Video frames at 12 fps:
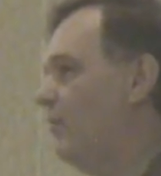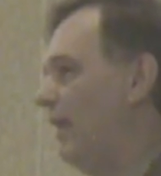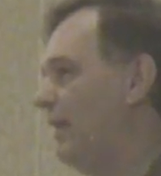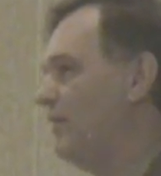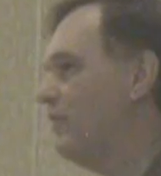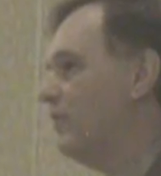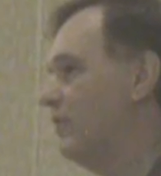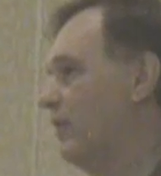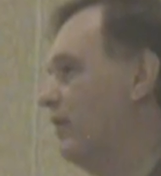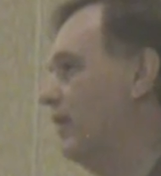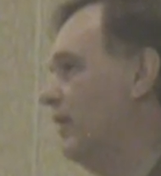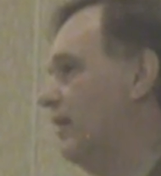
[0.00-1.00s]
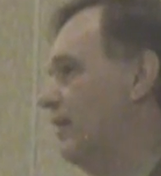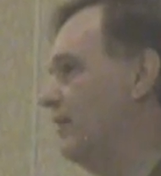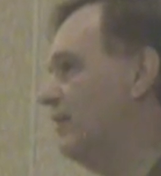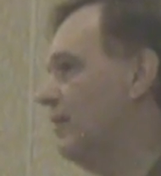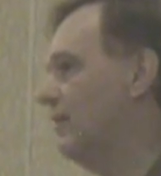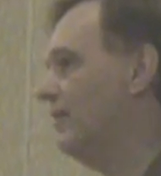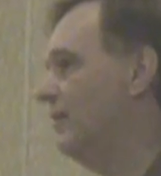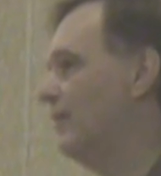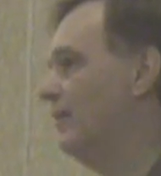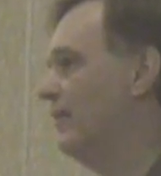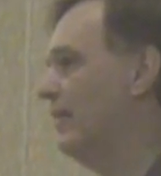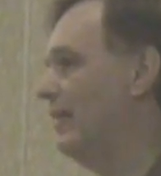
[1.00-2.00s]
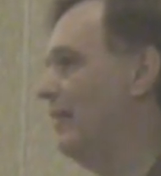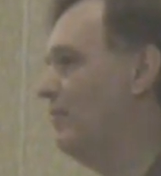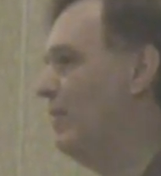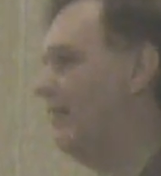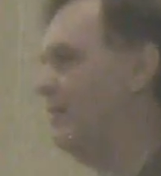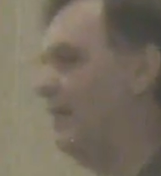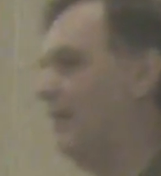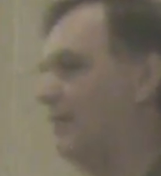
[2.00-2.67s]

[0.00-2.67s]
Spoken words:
My concern is that it may